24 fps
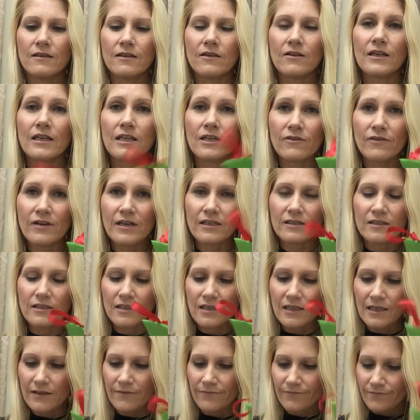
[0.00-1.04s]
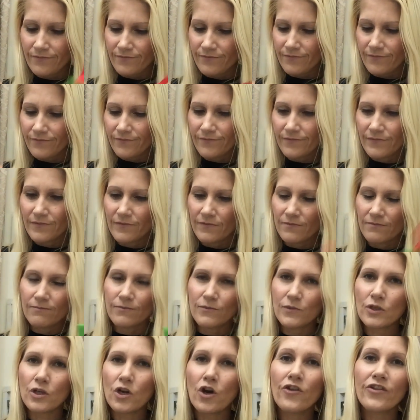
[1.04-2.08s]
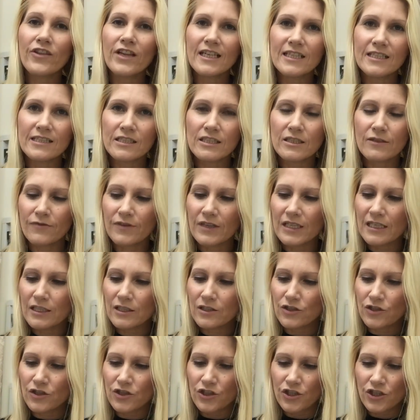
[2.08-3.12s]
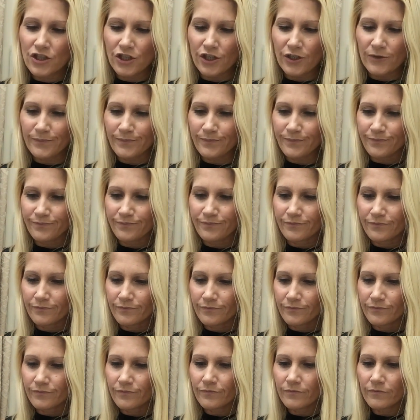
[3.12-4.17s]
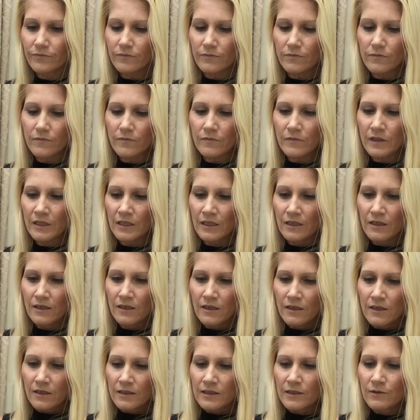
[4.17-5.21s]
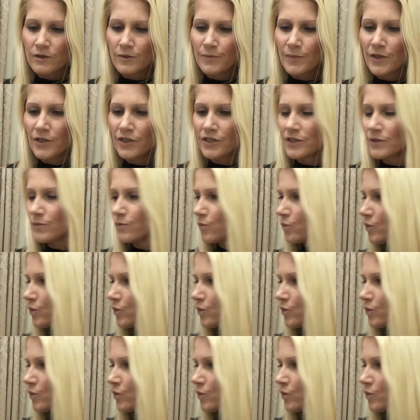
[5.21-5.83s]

I'll get around to that. Put it on the list of things to do. So it was purchase